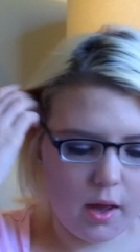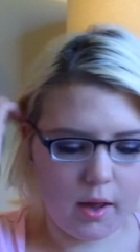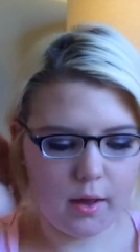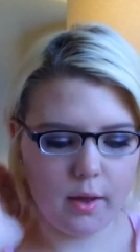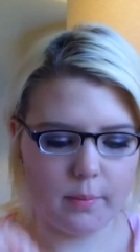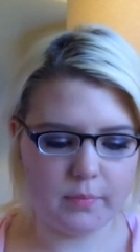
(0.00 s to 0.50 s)

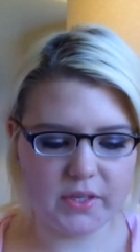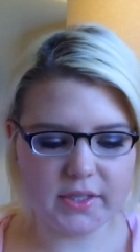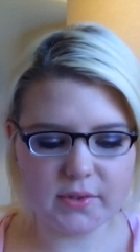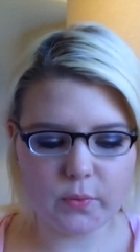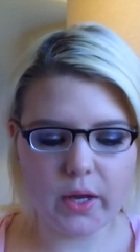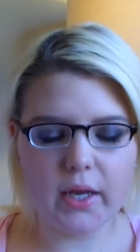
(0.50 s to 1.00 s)
Um,
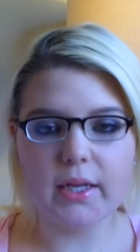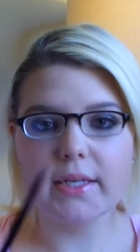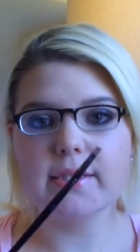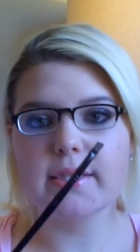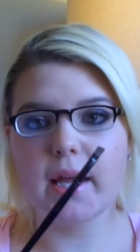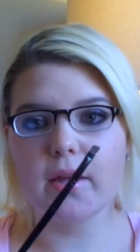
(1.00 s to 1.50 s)
this one
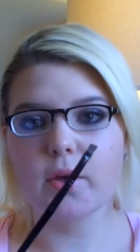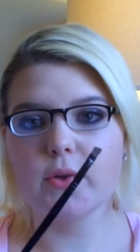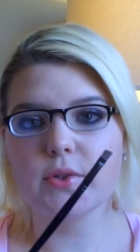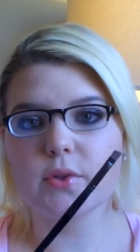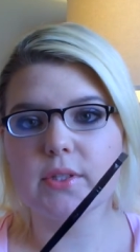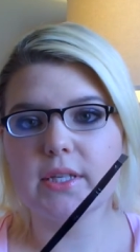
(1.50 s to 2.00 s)
is a
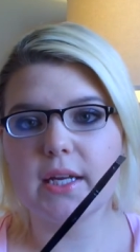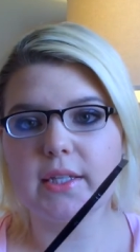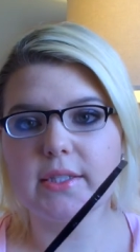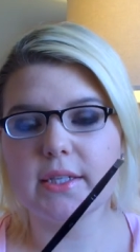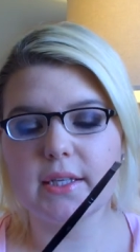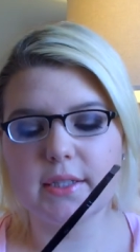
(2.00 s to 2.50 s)
Coastal
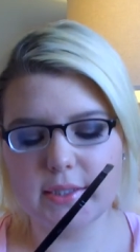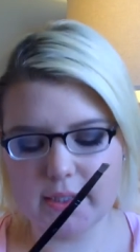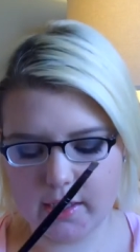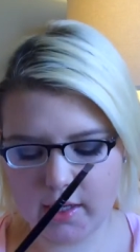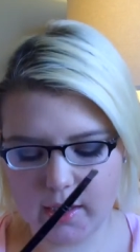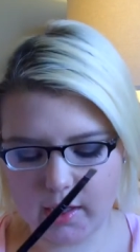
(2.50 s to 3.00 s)
Scents.
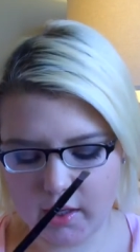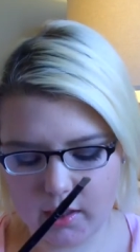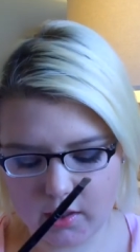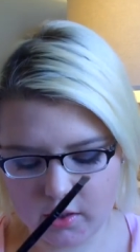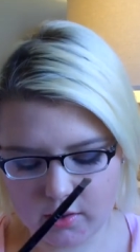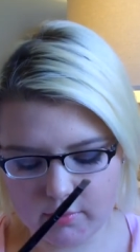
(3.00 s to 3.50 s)
It's a